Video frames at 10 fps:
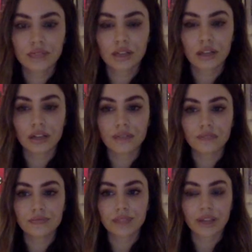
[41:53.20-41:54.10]

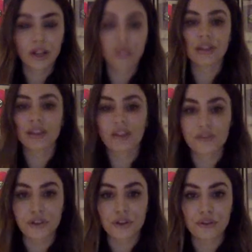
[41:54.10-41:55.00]
um, like I'll be there
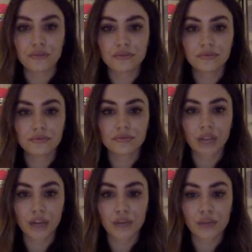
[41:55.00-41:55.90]
for you
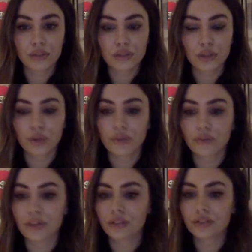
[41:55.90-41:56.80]
vibes. So in the
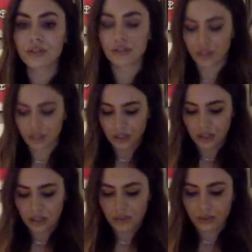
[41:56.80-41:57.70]
verse,
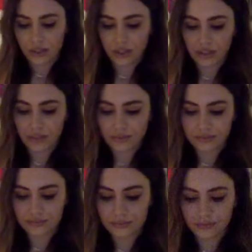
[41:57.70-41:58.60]
something like,
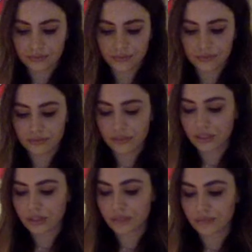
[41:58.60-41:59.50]

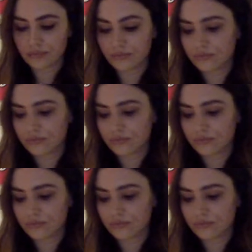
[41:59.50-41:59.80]
um,